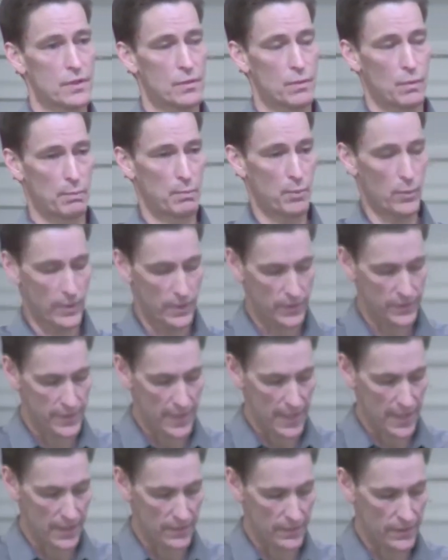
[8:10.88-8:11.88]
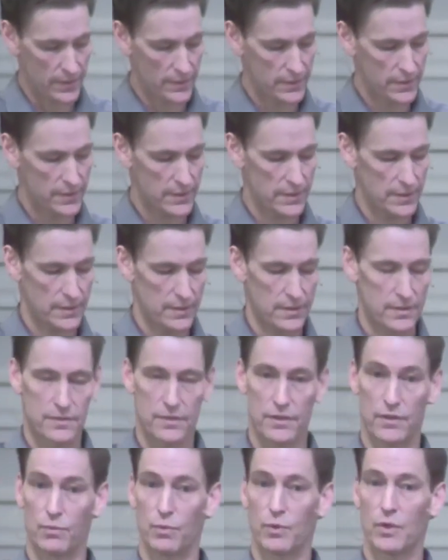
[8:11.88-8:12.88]
were boiled down
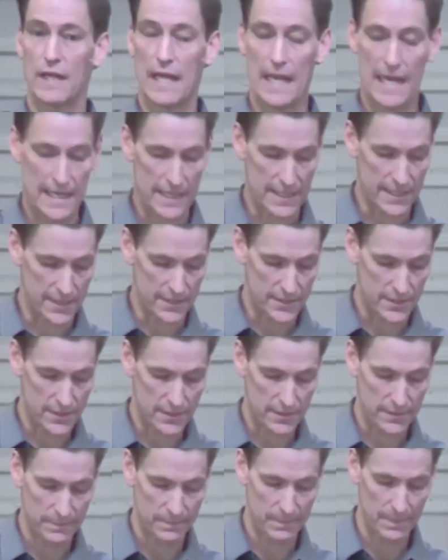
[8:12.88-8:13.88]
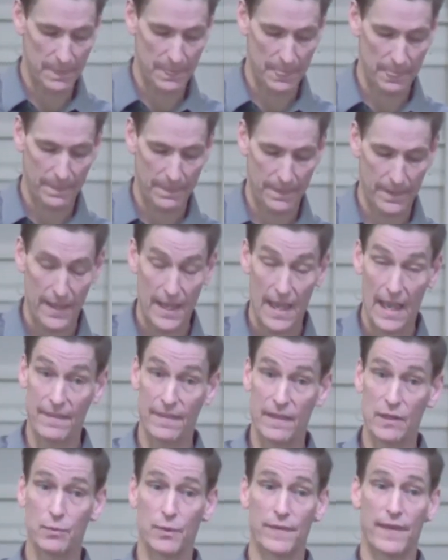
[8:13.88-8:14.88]
to the word Hades. And
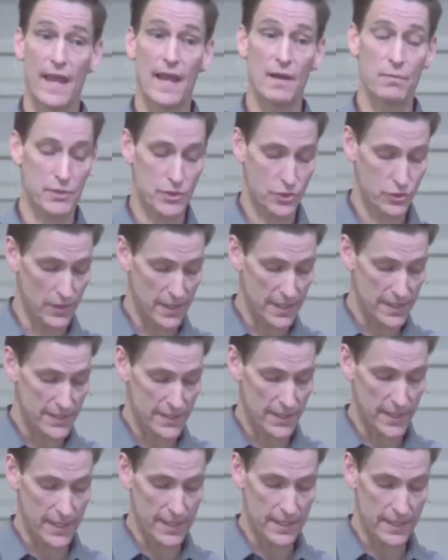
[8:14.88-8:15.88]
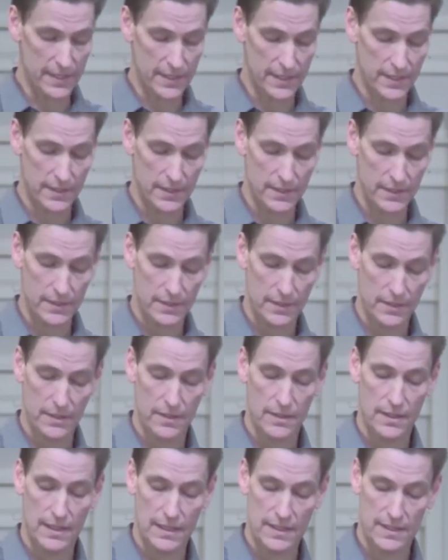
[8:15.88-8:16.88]
then when that was translated
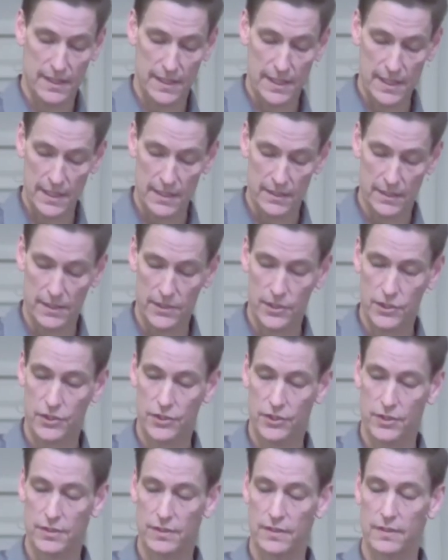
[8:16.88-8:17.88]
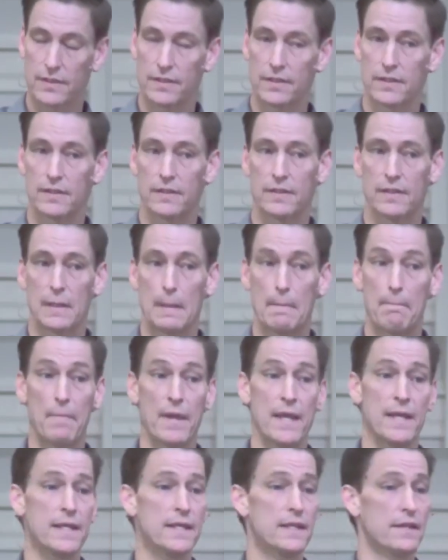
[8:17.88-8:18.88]
into English,
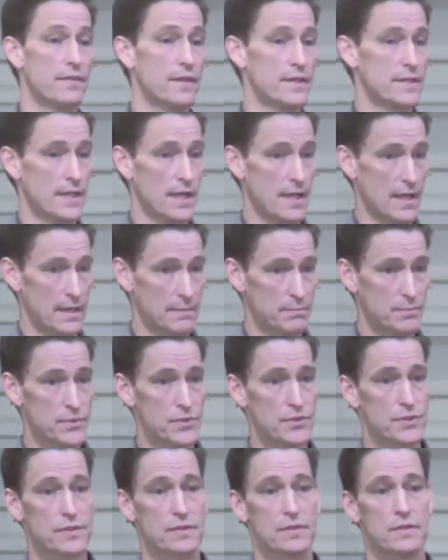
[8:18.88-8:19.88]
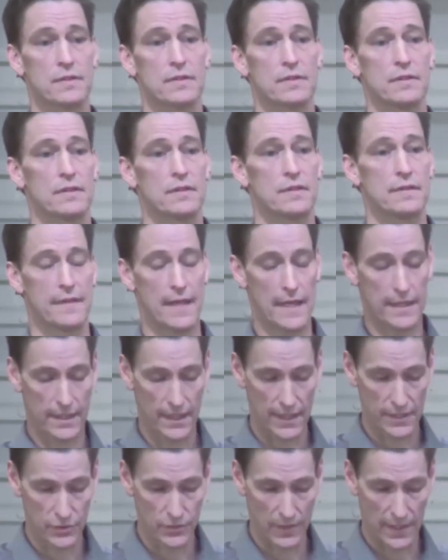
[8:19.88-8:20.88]
many of the times that
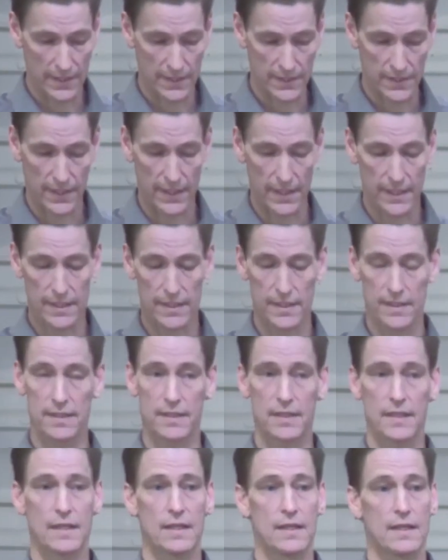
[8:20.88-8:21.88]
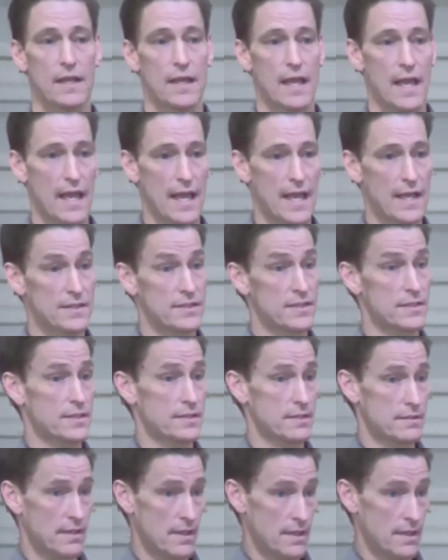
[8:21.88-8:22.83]
got translated as